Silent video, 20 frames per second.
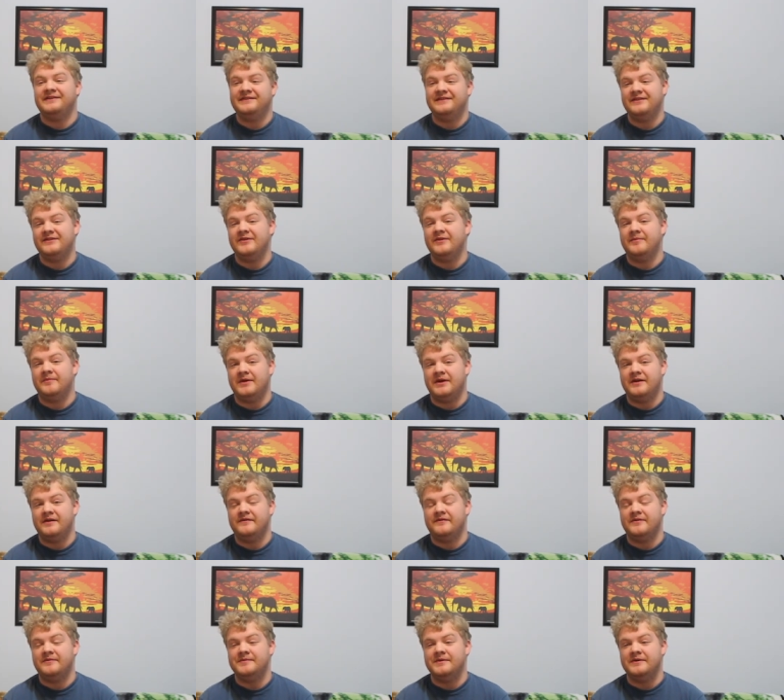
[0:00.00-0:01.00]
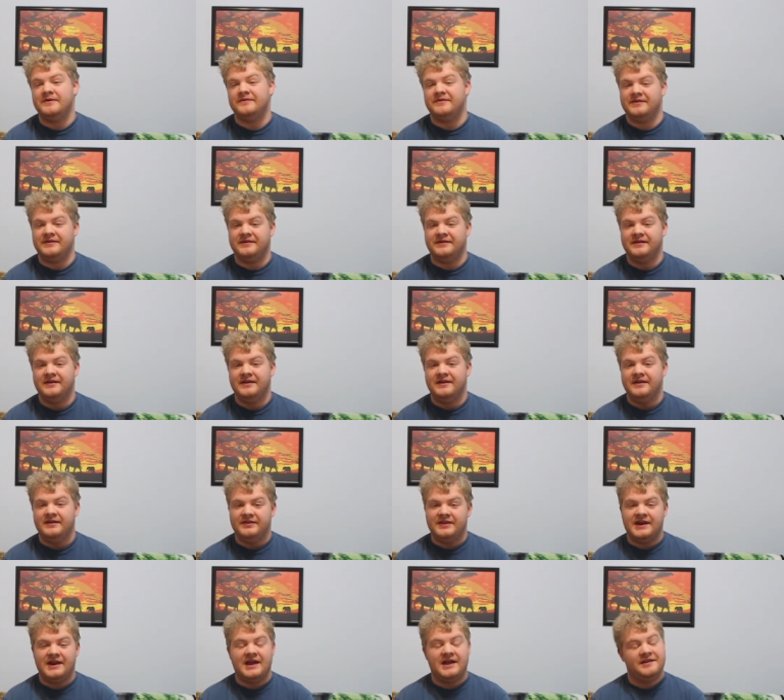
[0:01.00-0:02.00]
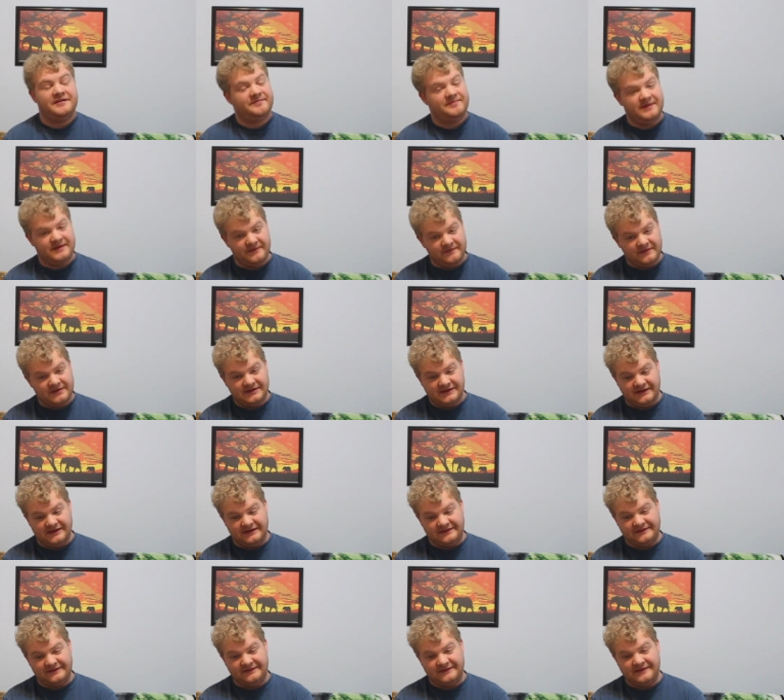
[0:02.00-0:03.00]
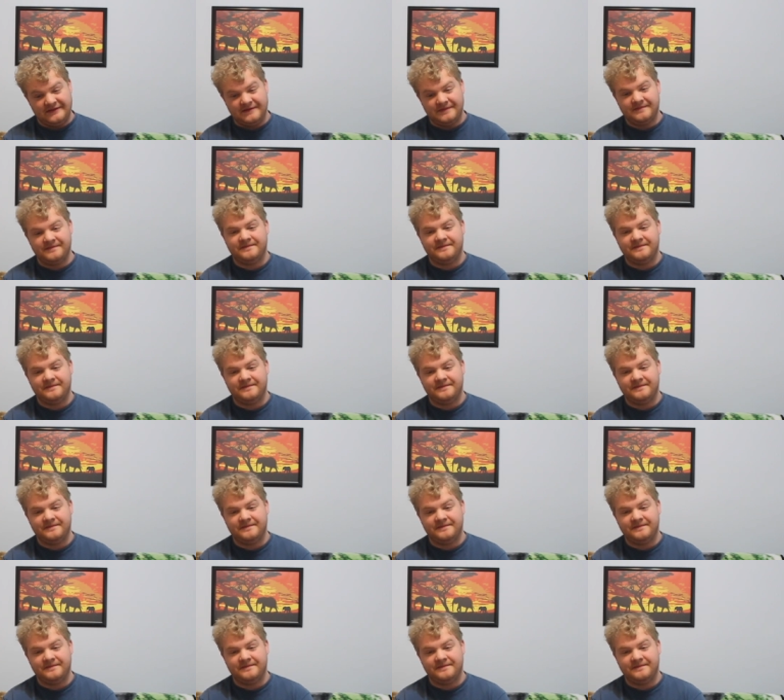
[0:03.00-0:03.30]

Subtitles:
single Marvel movie that has been released.